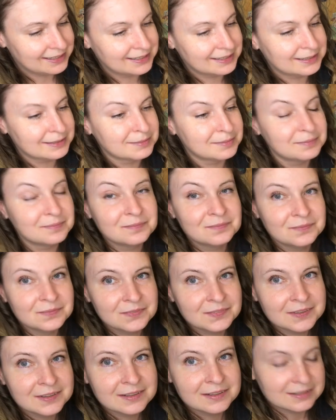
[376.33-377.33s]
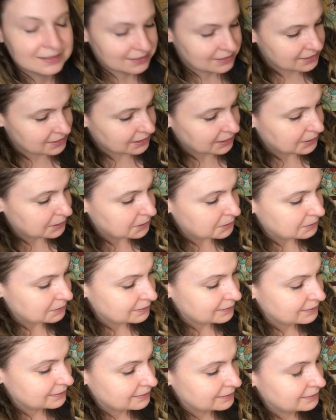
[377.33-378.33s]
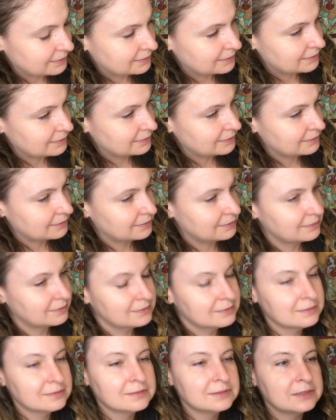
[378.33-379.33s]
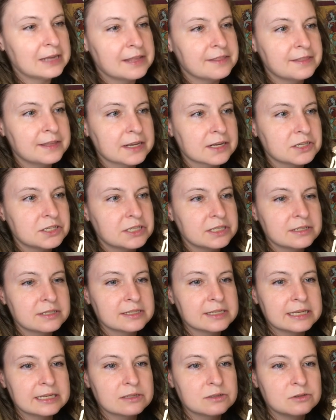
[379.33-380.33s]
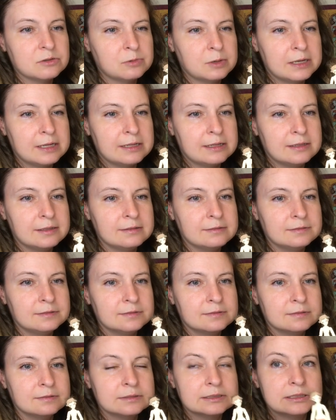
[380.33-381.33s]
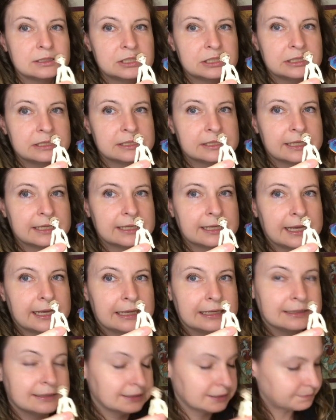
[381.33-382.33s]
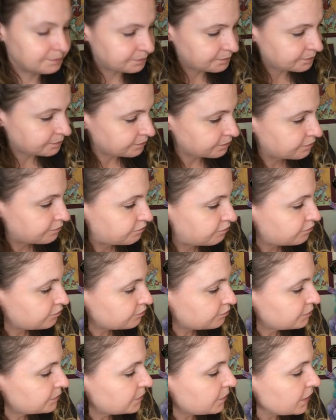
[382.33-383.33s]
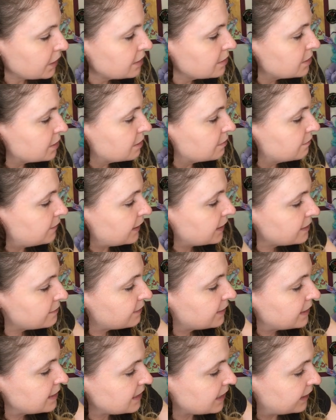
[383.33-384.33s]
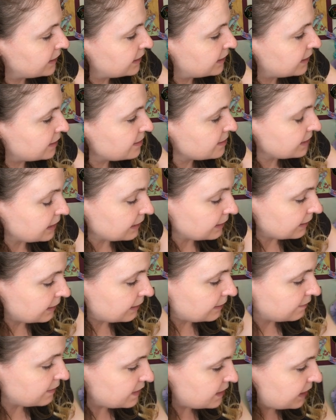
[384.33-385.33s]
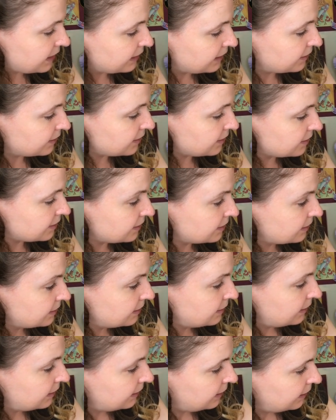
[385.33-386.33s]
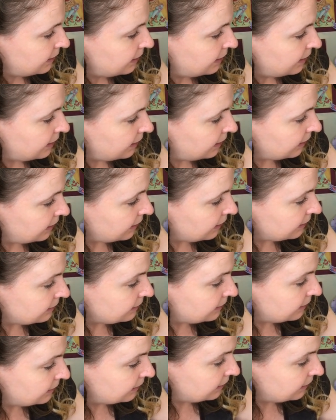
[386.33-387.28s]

um, so I think she's like 12 and she's like 8. So very, very tiny dolls. I love the tiny dolls. And